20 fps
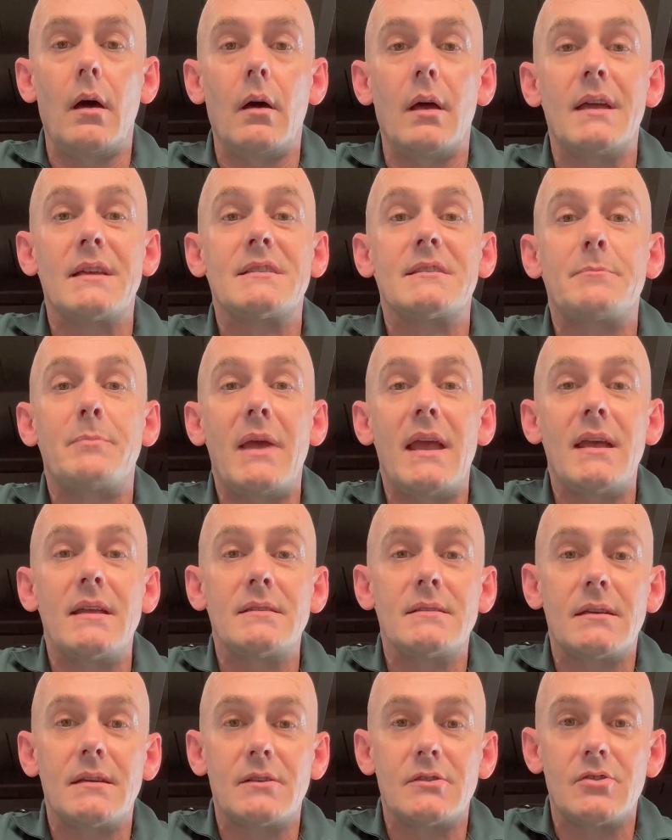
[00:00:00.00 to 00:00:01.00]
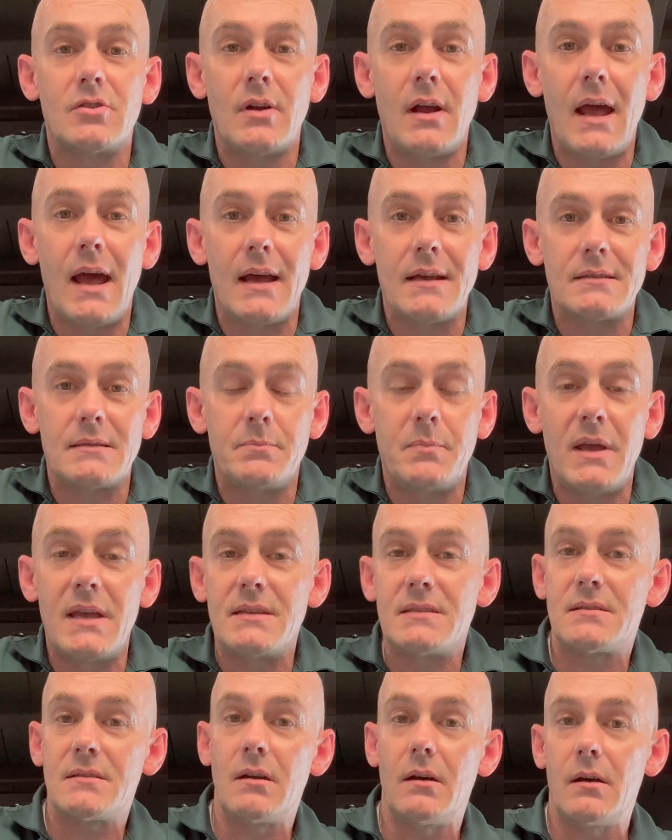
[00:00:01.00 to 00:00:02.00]
expands and contracts
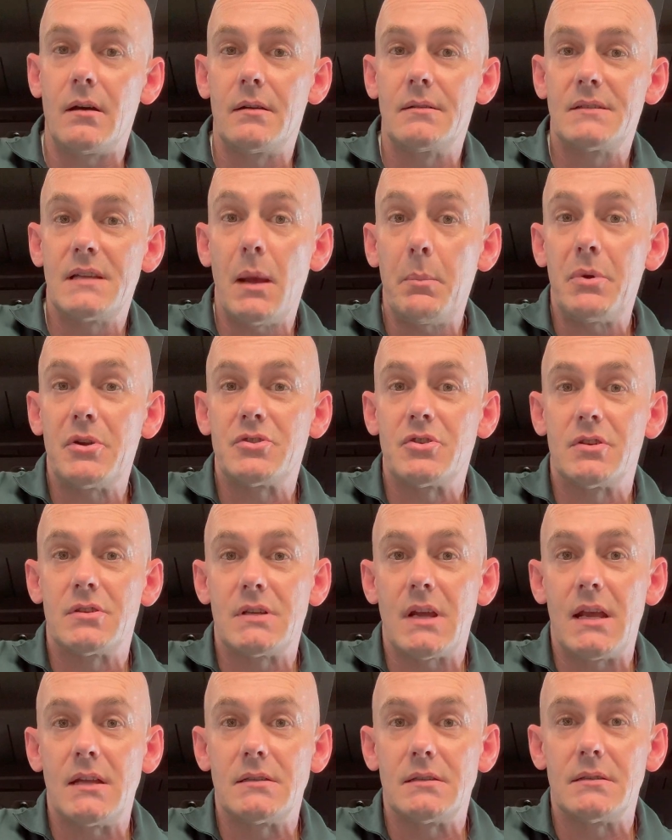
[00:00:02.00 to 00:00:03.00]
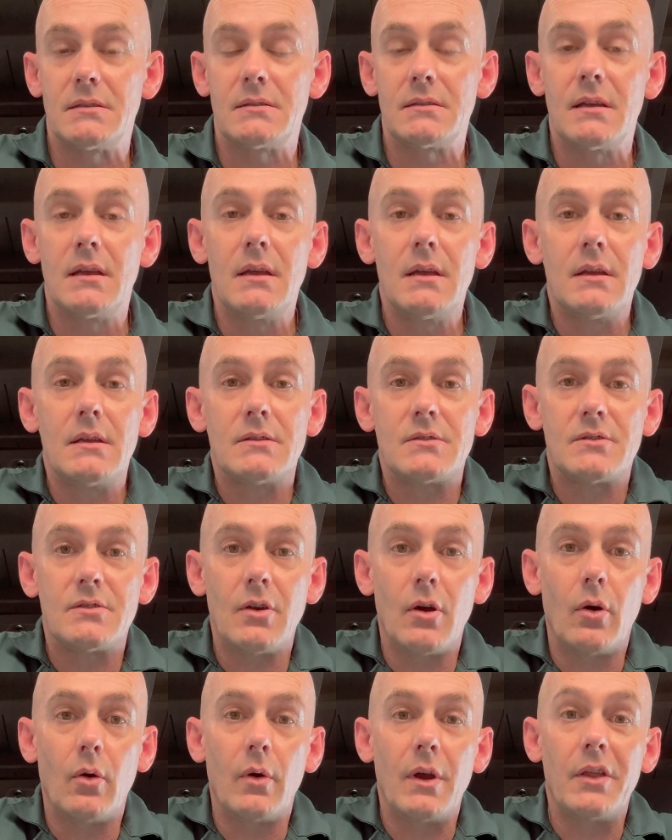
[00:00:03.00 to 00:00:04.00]
based on temperature changes.
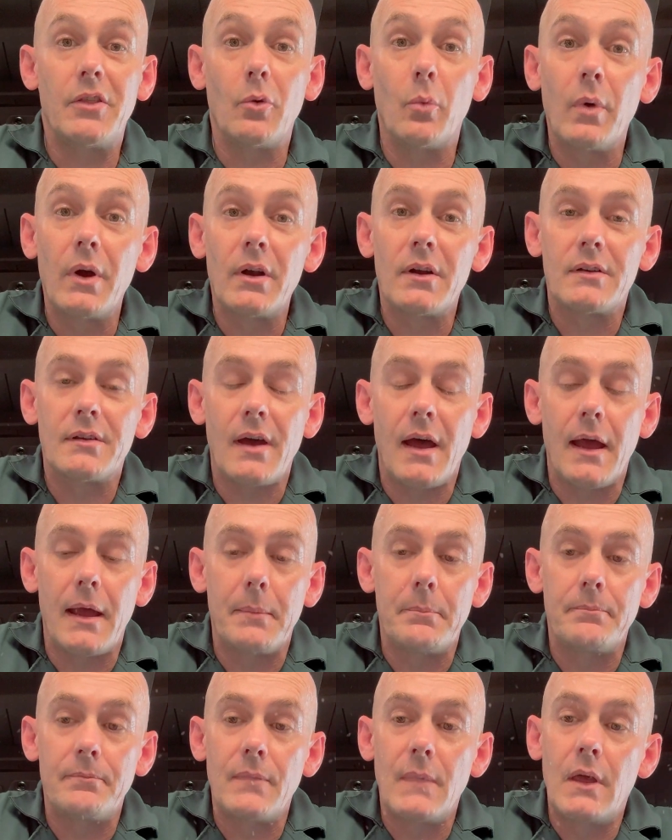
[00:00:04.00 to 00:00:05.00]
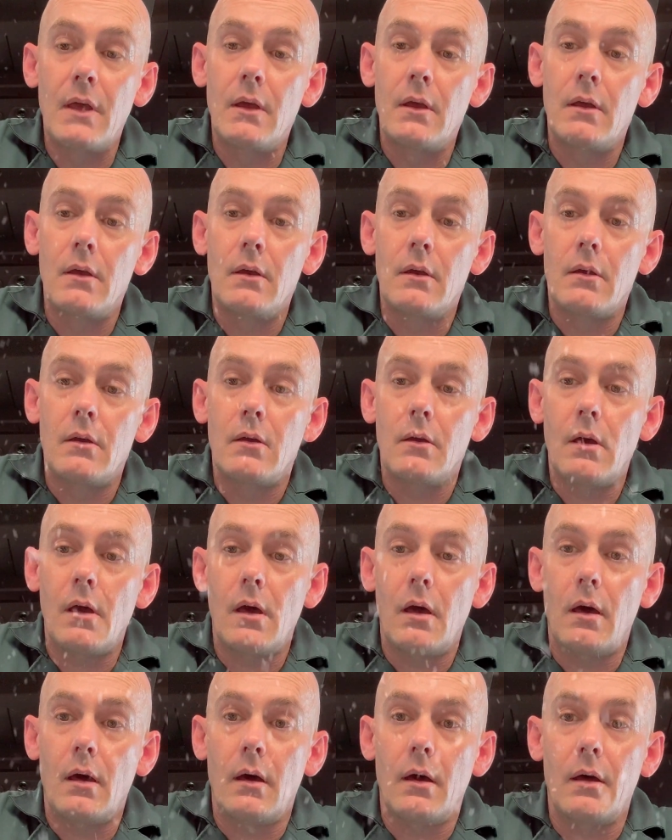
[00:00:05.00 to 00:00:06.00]
So in the wintertime,
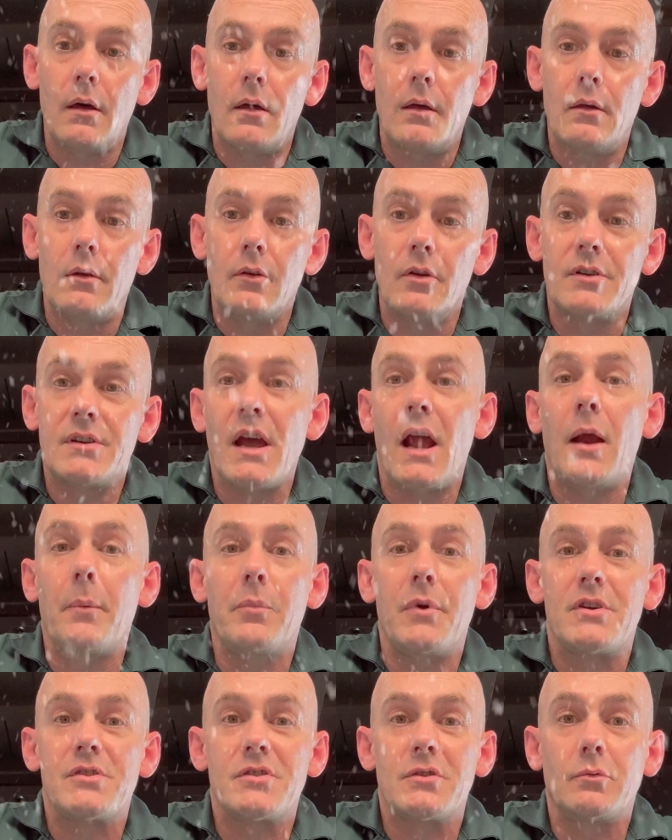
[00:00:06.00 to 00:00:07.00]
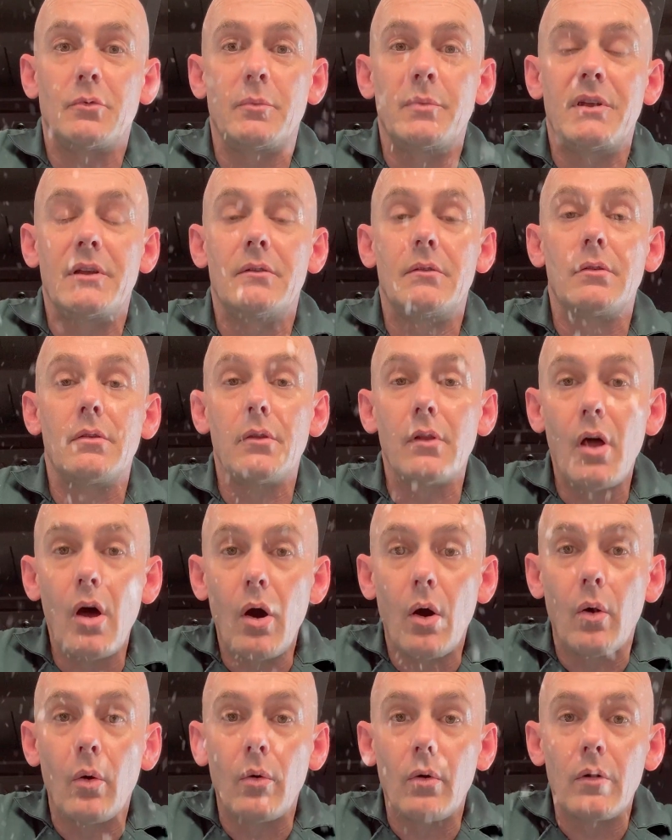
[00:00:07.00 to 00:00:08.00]
your tire pressure will be
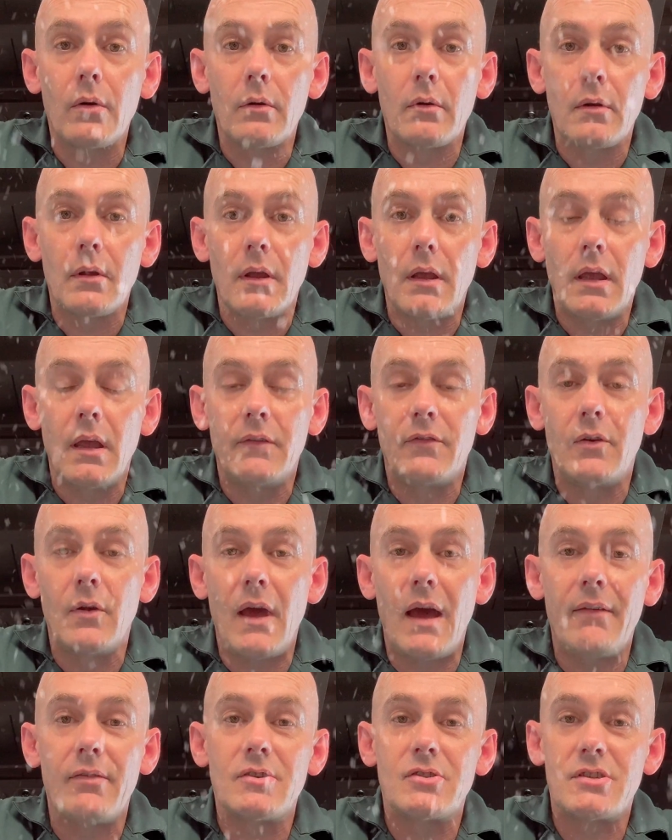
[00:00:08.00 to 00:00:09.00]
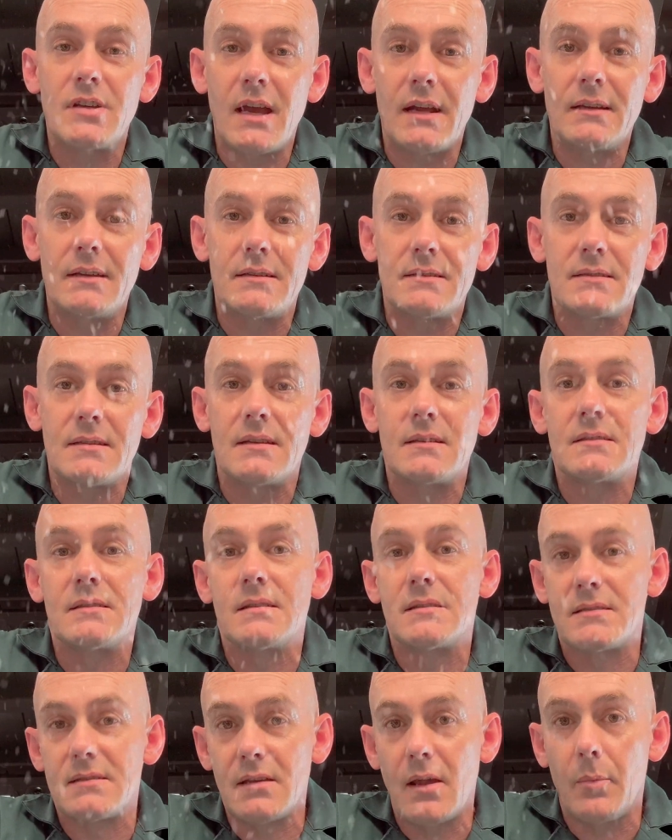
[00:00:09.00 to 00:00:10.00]
low if you haven't checked it since
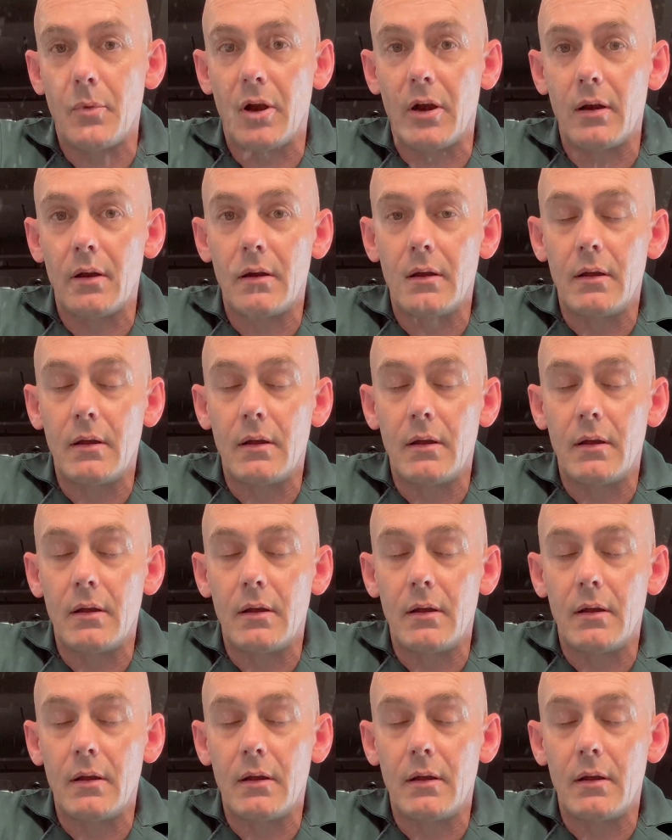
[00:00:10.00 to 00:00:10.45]
the summer.